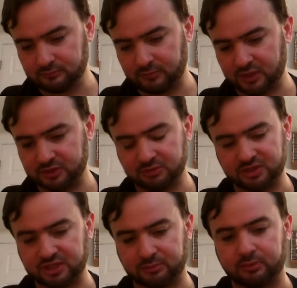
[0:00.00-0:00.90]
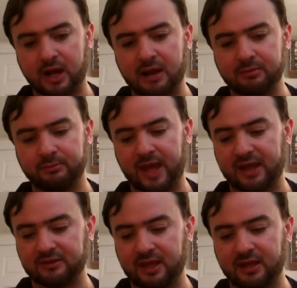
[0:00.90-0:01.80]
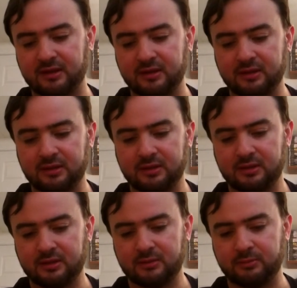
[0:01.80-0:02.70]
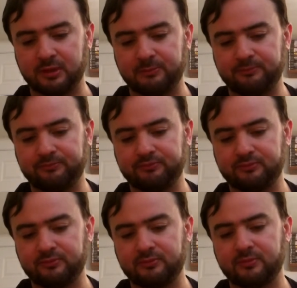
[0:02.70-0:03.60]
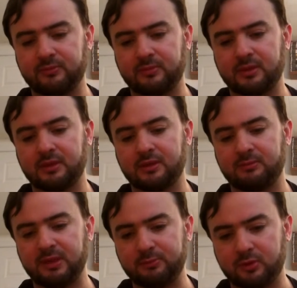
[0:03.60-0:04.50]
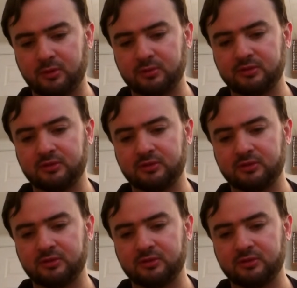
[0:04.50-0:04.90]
because it was such a problem back then. But people